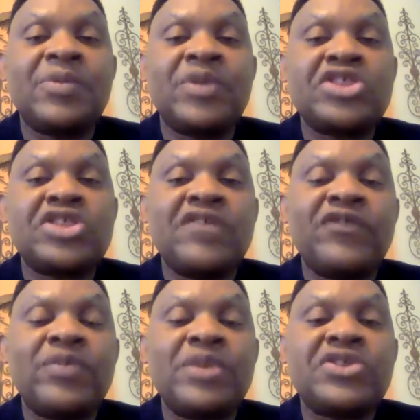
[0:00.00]
rich
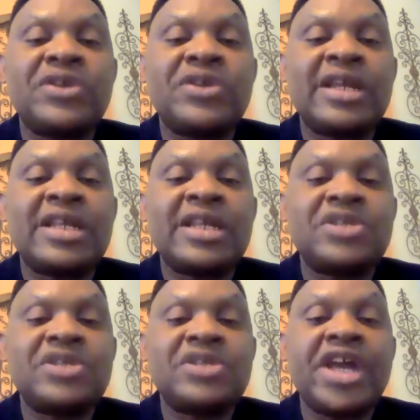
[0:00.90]
information that
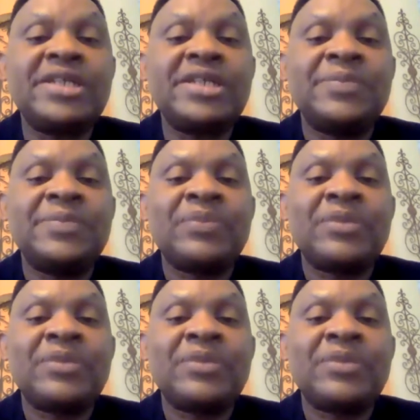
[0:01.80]
has been shared,